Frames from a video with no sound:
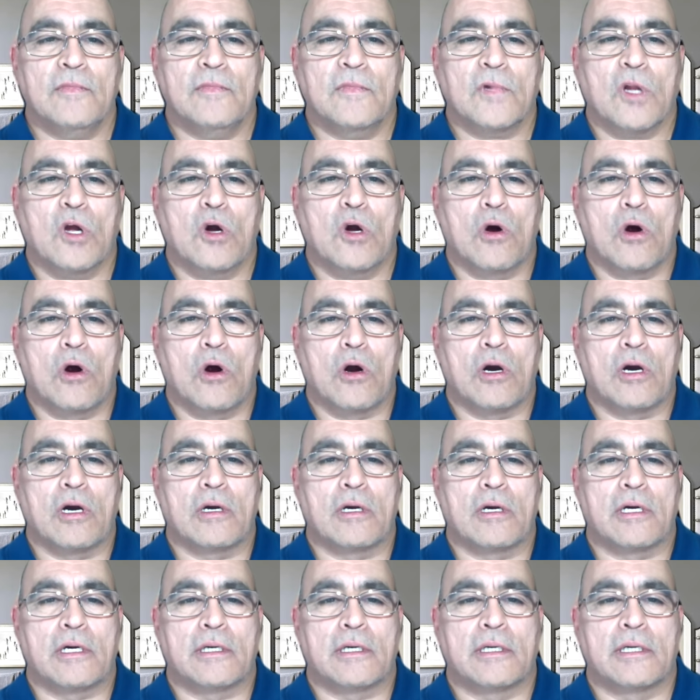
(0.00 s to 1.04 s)

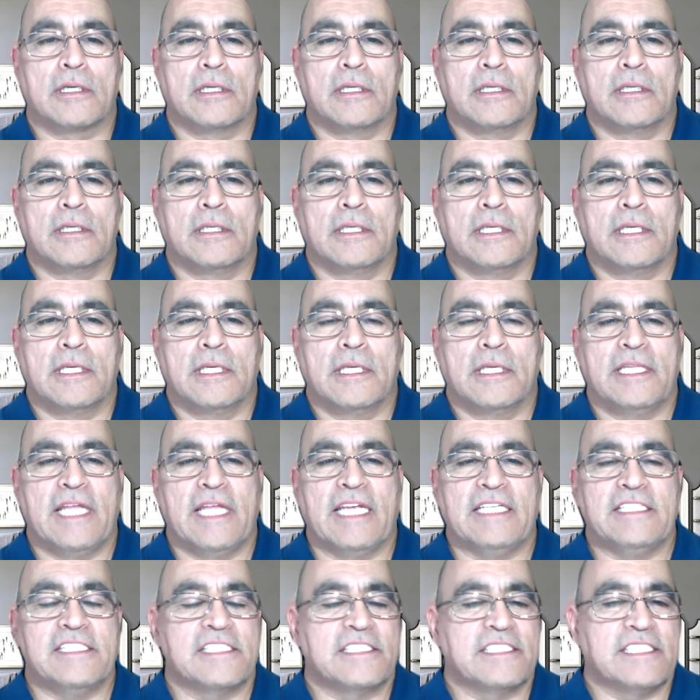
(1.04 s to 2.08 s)
or they
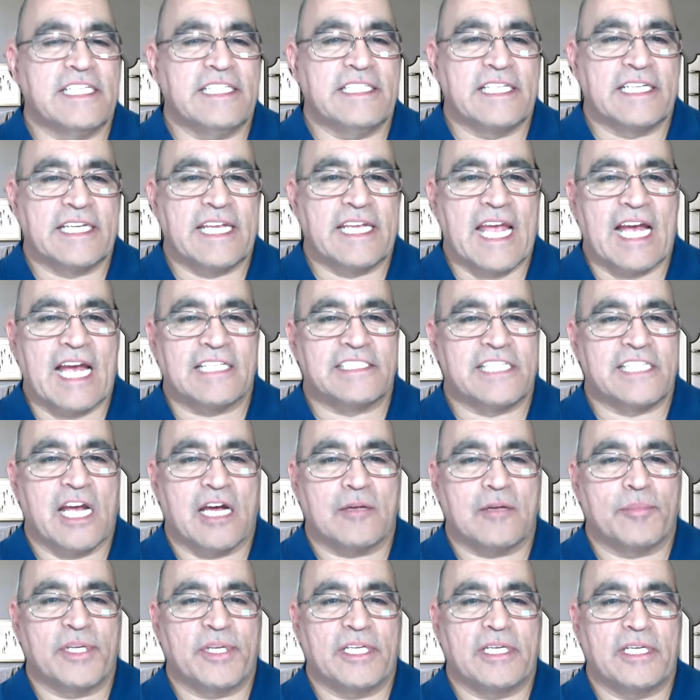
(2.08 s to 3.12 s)
just need the cash
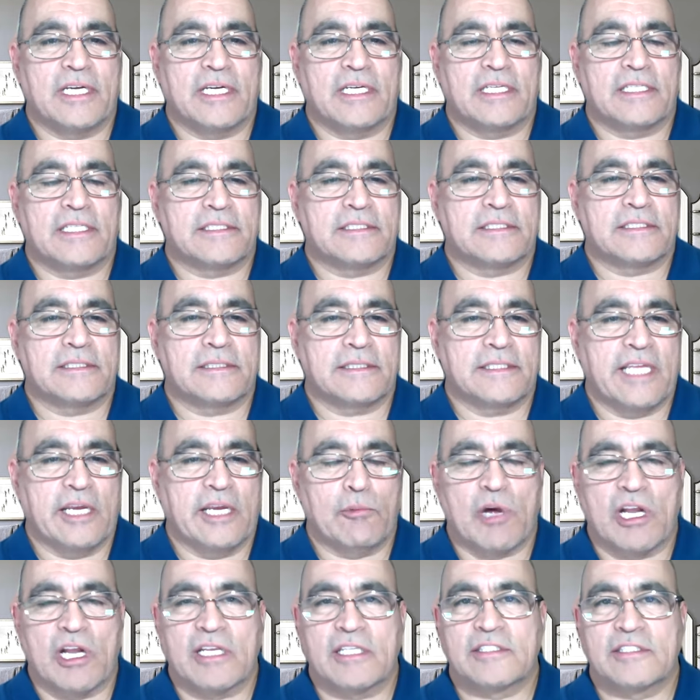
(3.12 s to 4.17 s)
out because they
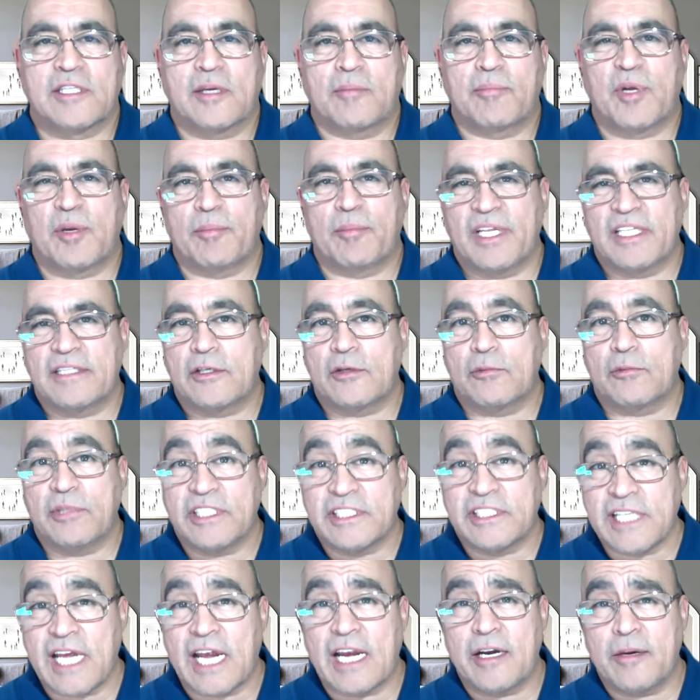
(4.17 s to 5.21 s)
want to supplement their
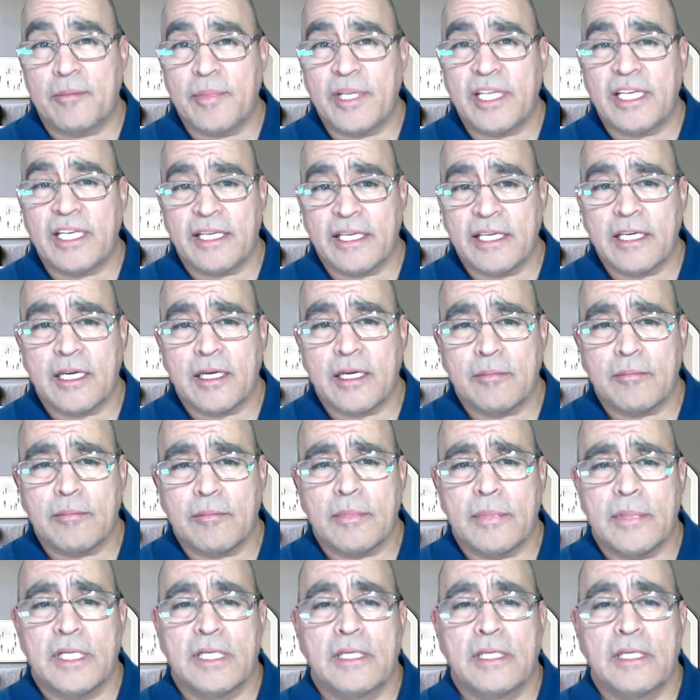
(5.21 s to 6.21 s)
retirement income.